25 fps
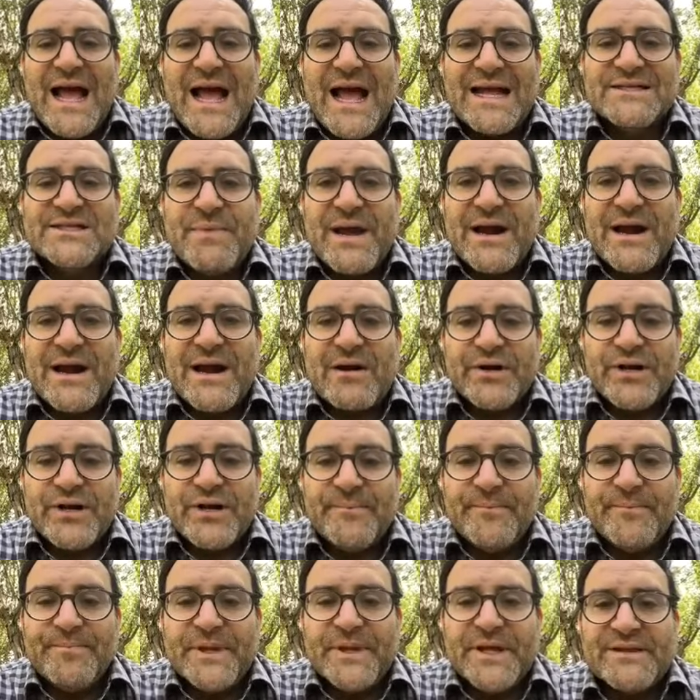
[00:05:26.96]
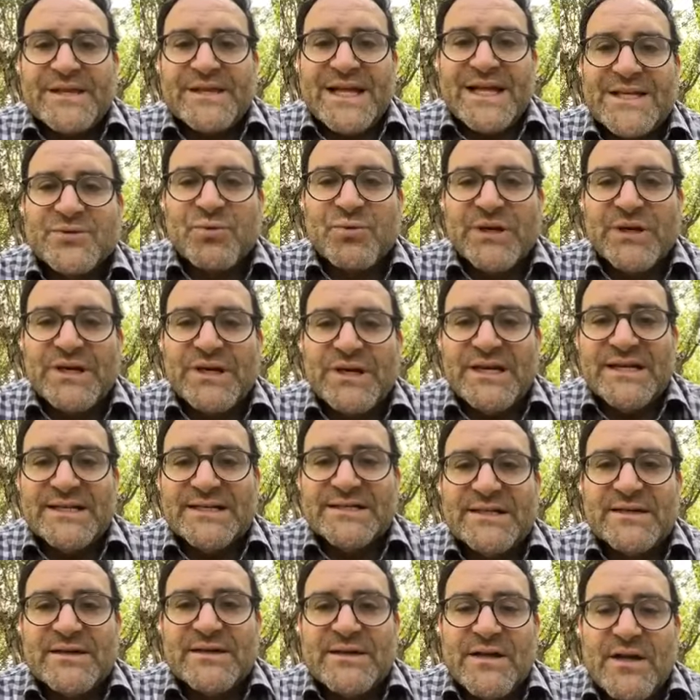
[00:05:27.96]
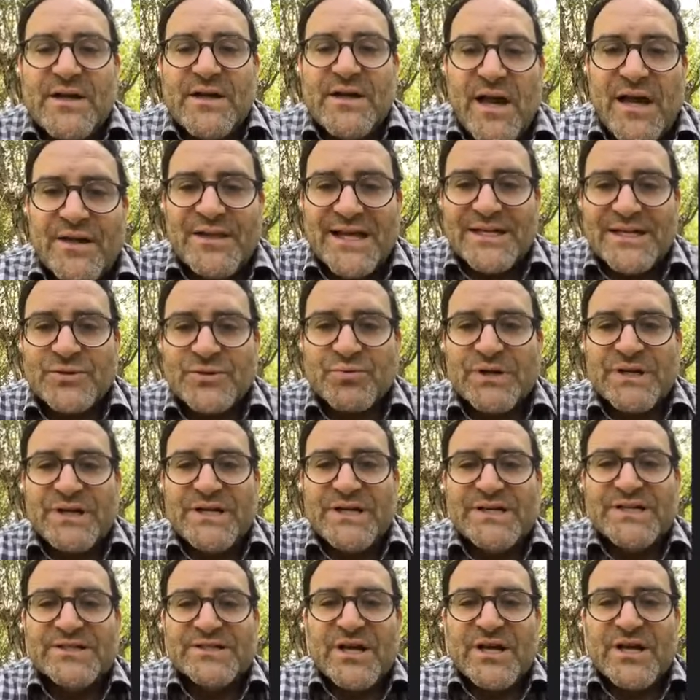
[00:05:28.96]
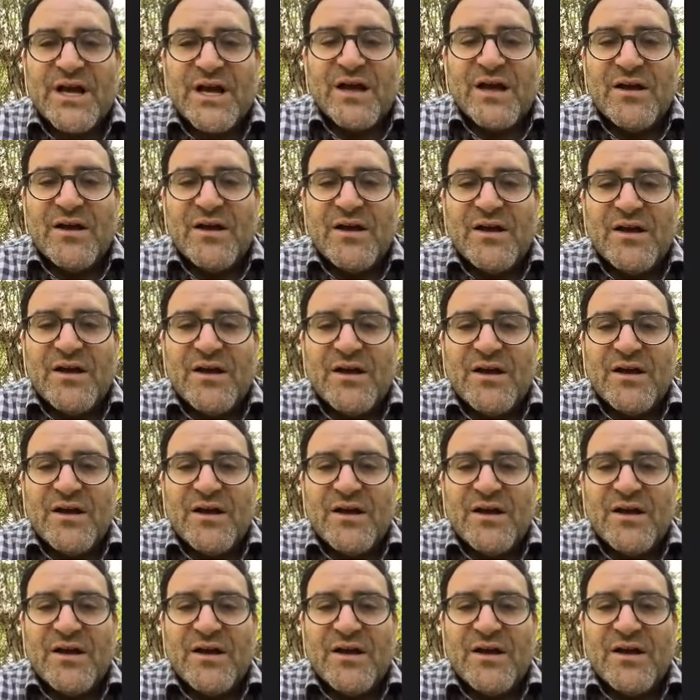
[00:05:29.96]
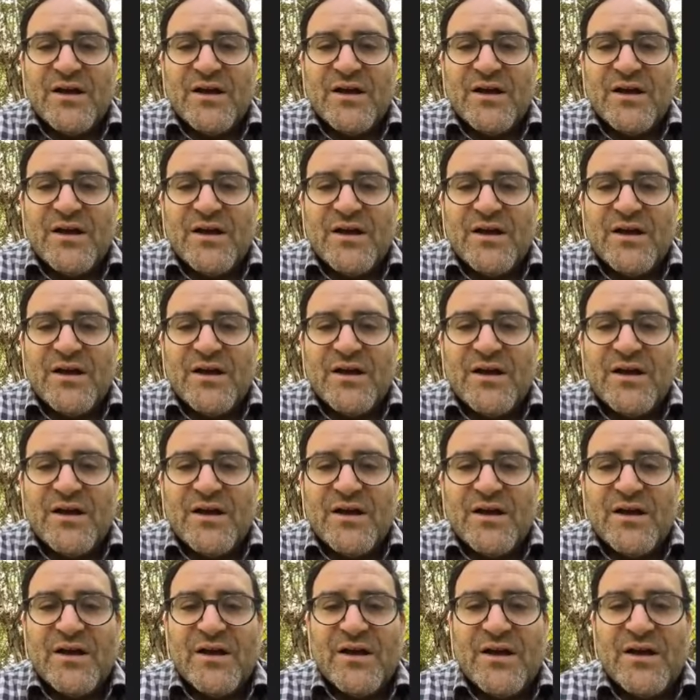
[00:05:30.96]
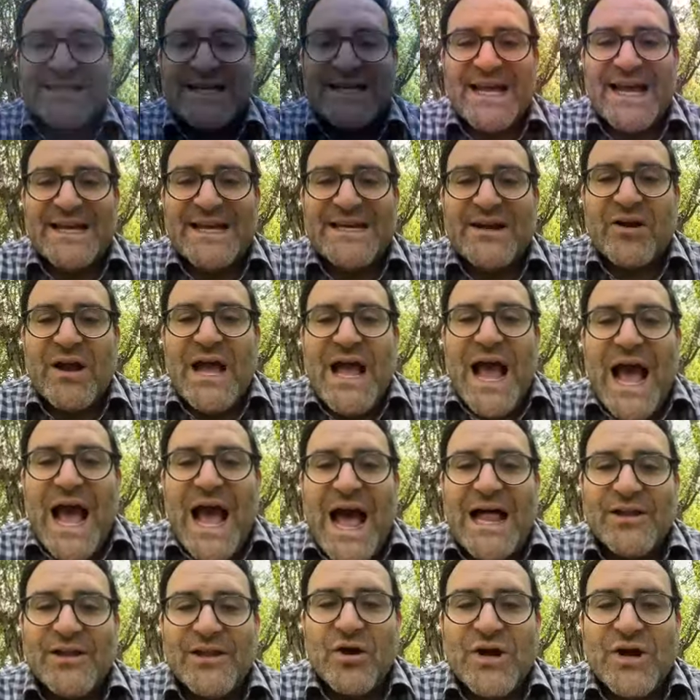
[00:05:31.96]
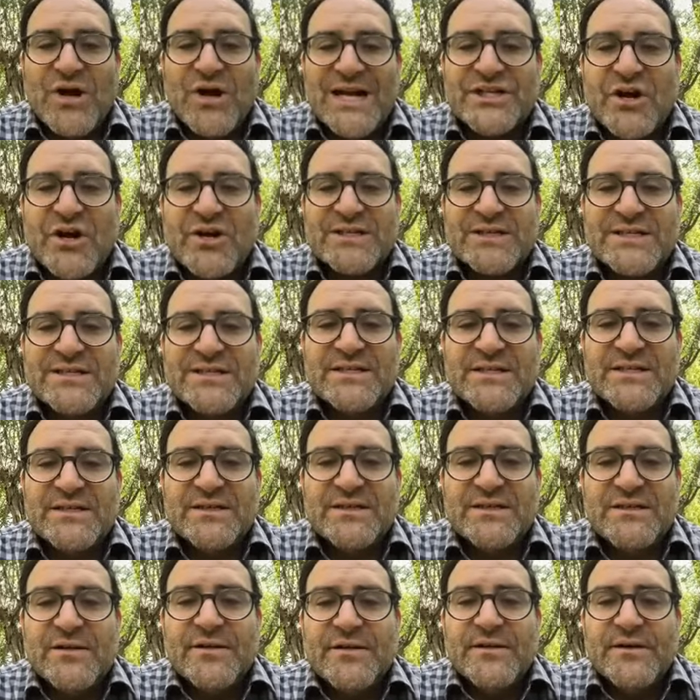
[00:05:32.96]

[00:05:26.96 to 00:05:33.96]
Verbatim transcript: and Samaria. That's what he is. That's what he is uh, opining and, and stay, saying here, Hello, Kasher Asiti,